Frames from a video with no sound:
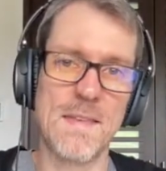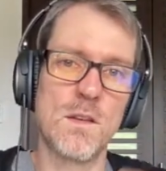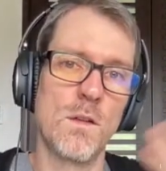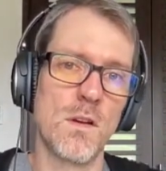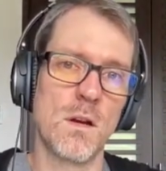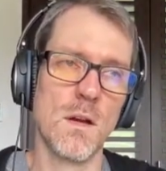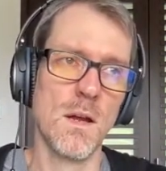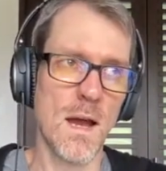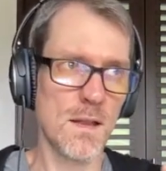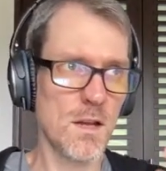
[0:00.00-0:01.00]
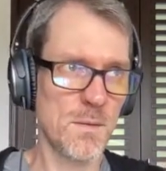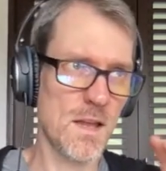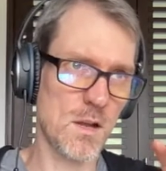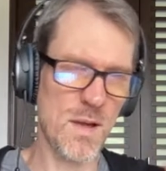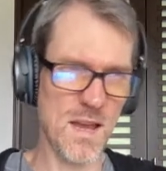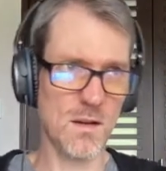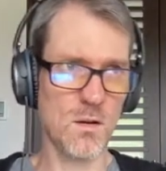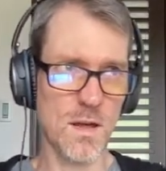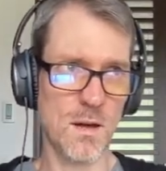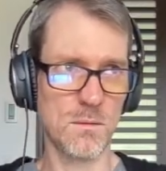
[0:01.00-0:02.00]
So if you're a little bit like, wait,
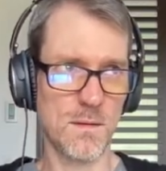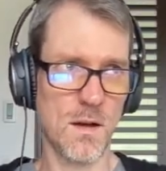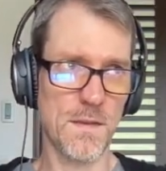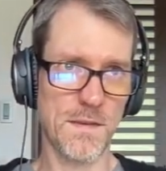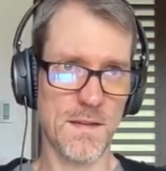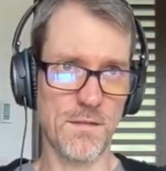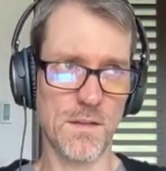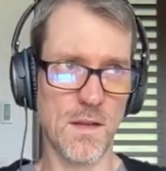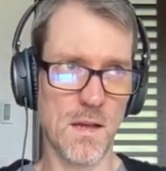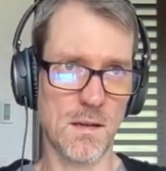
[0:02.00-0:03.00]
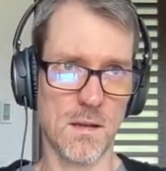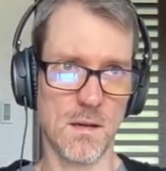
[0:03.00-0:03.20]
hold on, all this stuff is like,